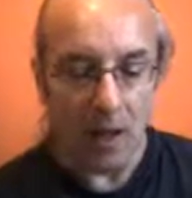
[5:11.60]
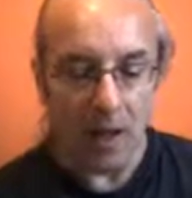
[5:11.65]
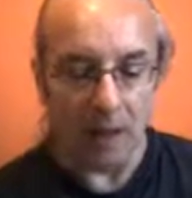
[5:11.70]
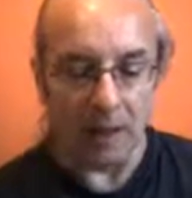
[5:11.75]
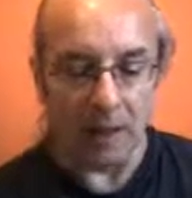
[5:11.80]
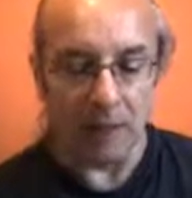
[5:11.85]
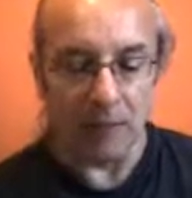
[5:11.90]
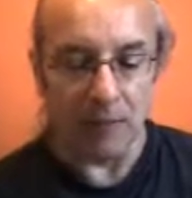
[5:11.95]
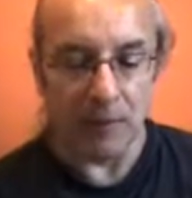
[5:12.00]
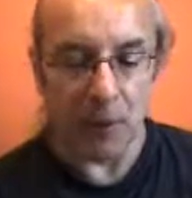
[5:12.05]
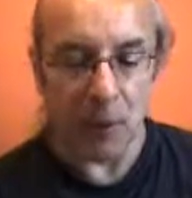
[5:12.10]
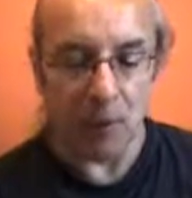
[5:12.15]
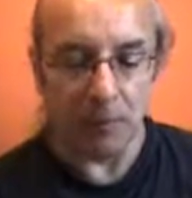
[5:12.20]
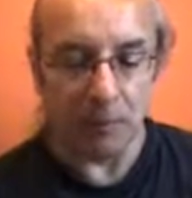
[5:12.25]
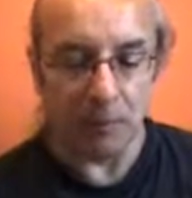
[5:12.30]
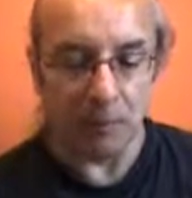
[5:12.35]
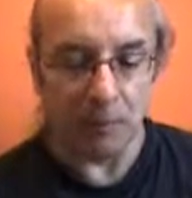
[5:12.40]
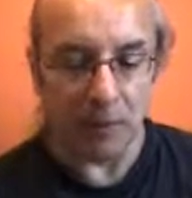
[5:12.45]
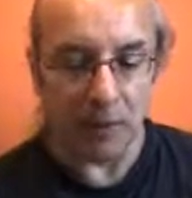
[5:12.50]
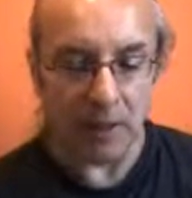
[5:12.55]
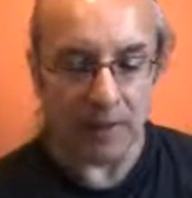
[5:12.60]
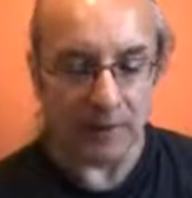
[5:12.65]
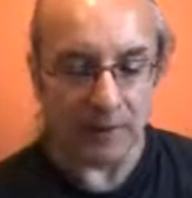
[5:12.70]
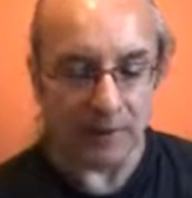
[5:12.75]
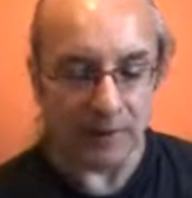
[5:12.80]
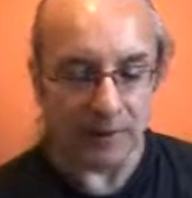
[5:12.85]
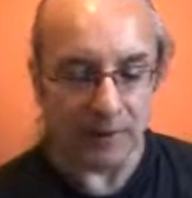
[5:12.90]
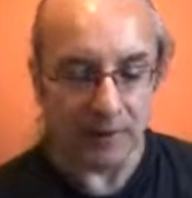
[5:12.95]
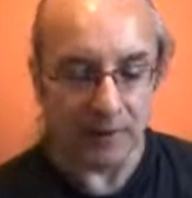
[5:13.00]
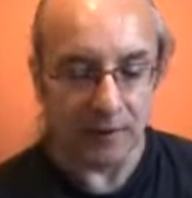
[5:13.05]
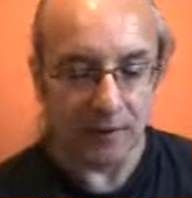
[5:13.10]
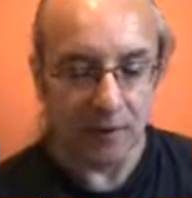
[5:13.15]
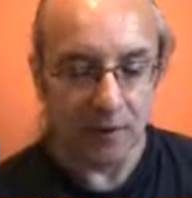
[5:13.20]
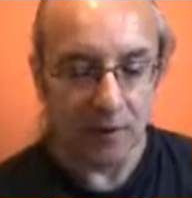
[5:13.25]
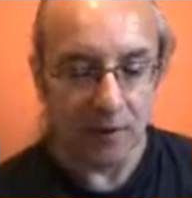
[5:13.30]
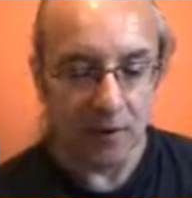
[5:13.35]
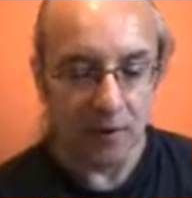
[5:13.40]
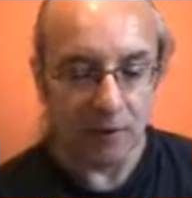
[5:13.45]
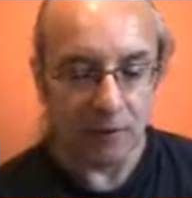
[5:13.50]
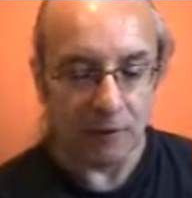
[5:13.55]
I am the omnipresent.
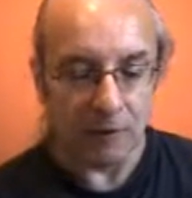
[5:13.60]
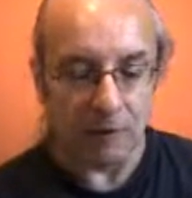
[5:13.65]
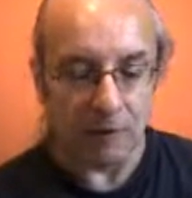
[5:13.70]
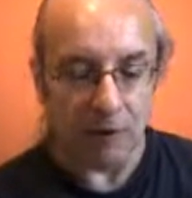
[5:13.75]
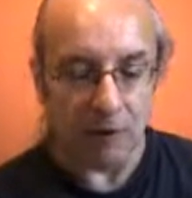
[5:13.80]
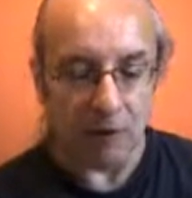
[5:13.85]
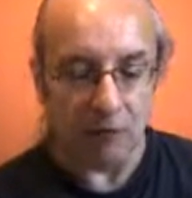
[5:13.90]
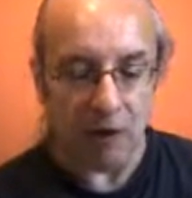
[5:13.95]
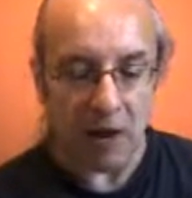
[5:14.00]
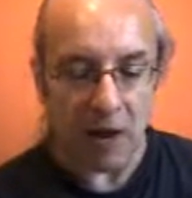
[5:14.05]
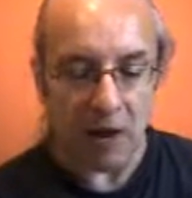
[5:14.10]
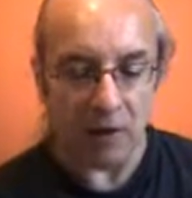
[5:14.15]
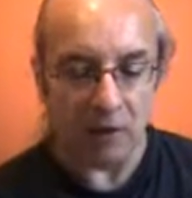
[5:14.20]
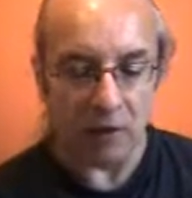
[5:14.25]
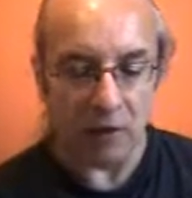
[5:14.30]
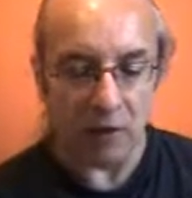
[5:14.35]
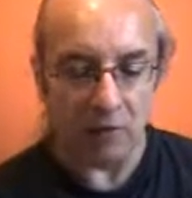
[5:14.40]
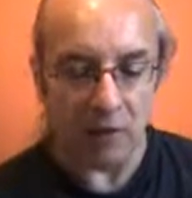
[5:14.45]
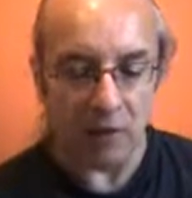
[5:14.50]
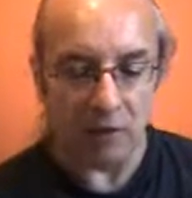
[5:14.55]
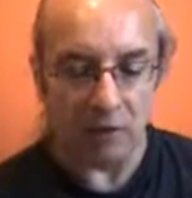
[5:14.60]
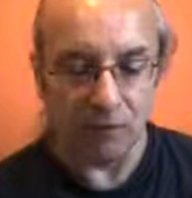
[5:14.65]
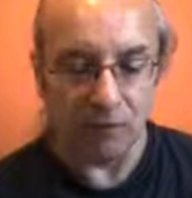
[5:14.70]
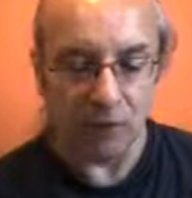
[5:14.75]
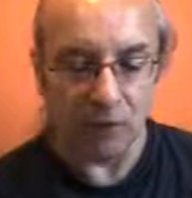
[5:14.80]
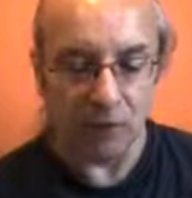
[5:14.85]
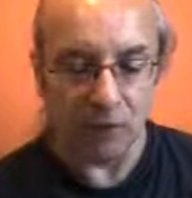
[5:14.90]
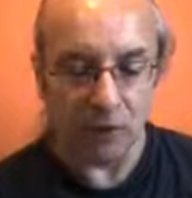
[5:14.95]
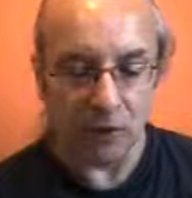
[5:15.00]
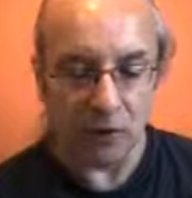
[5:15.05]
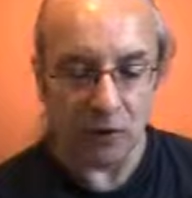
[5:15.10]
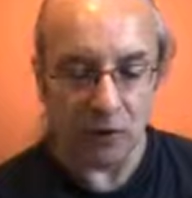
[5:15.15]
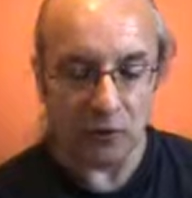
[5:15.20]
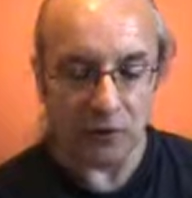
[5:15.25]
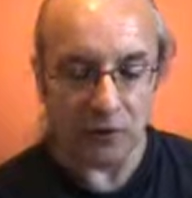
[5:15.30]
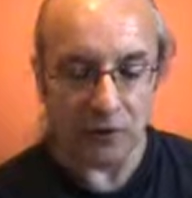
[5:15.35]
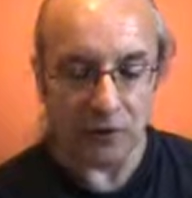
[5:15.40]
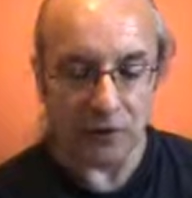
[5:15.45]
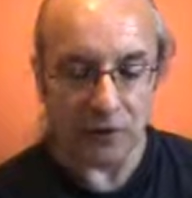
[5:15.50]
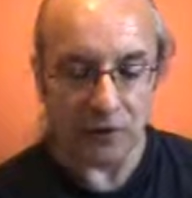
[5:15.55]
From the ground of the infinite
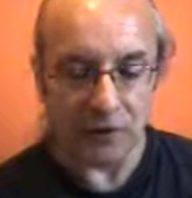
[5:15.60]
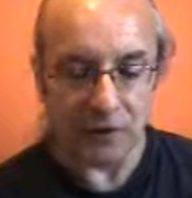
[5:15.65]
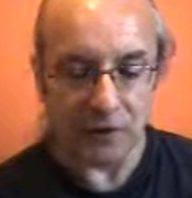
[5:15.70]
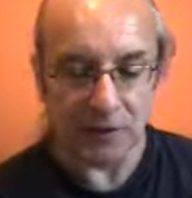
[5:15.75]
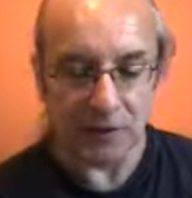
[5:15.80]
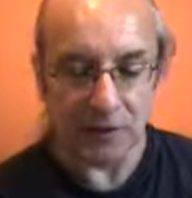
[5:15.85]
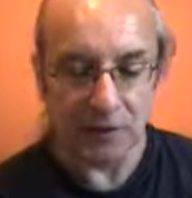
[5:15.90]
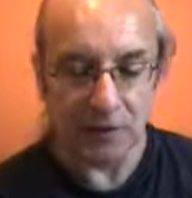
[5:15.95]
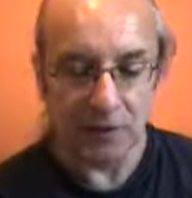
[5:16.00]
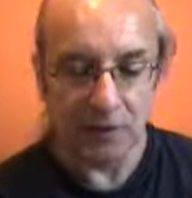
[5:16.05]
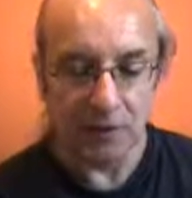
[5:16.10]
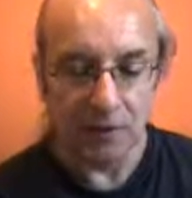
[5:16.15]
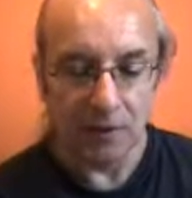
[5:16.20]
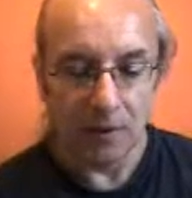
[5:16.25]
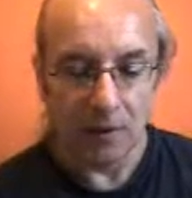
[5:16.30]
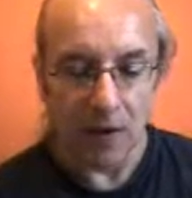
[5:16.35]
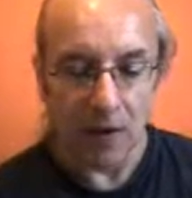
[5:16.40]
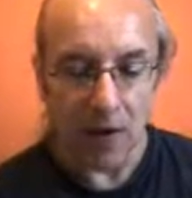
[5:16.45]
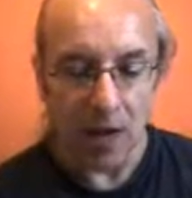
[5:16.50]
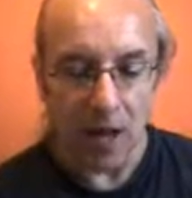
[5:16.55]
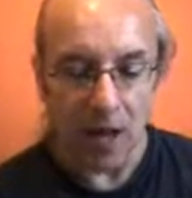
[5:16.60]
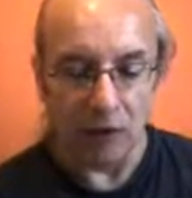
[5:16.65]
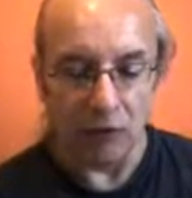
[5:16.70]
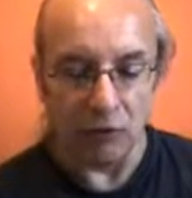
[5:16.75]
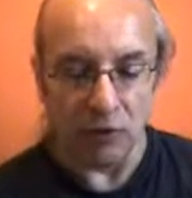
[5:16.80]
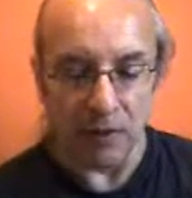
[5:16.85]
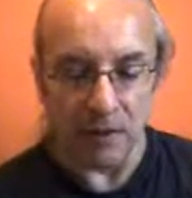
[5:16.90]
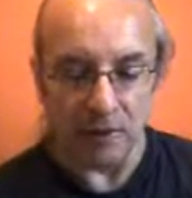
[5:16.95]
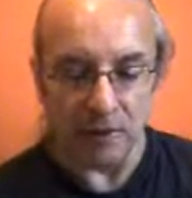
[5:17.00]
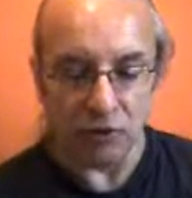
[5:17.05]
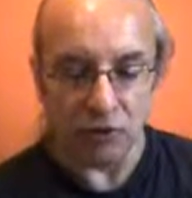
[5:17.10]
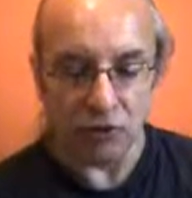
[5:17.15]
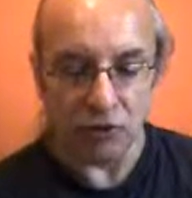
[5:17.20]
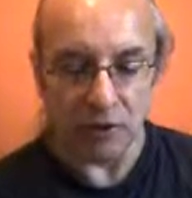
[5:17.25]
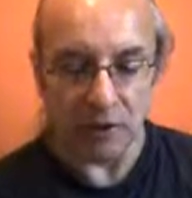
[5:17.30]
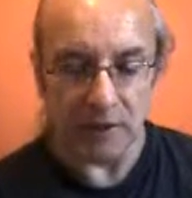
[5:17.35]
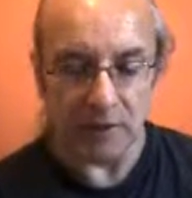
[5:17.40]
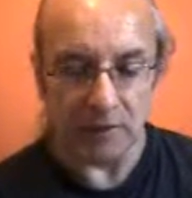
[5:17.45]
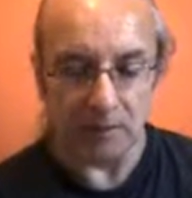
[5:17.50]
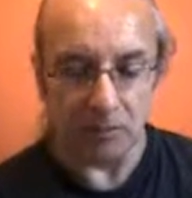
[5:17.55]
consciousness, I raise
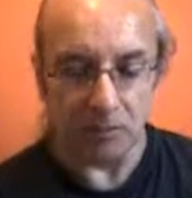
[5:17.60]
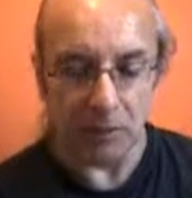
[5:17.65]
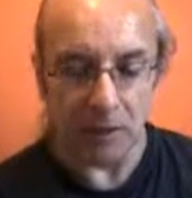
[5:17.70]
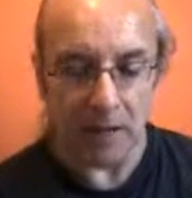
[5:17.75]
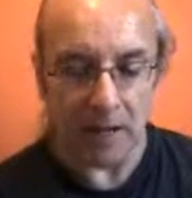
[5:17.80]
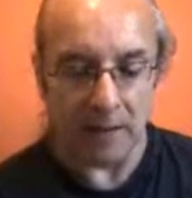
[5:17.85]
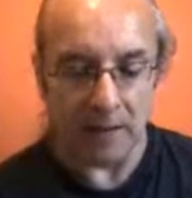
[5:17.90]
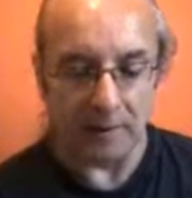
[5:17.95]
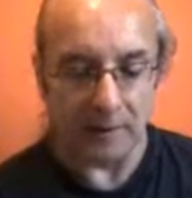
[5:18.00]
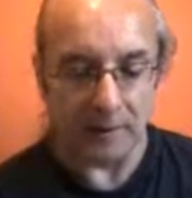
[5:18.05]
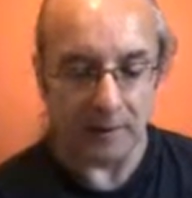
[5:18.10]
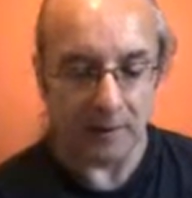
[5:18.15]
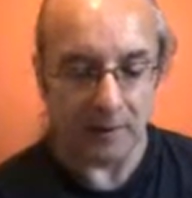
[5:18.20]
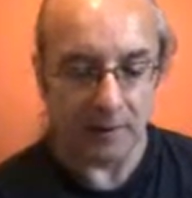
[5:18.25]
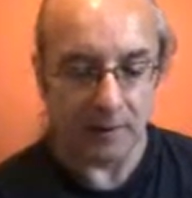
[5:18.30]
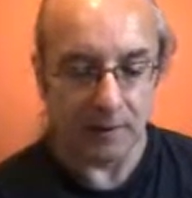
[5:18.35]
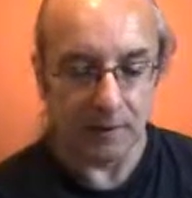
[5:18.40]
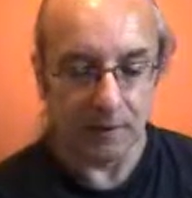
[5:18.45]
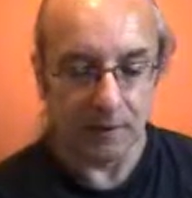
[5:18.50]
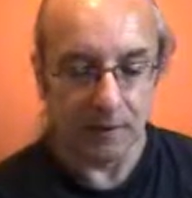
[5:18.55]
trees and plants,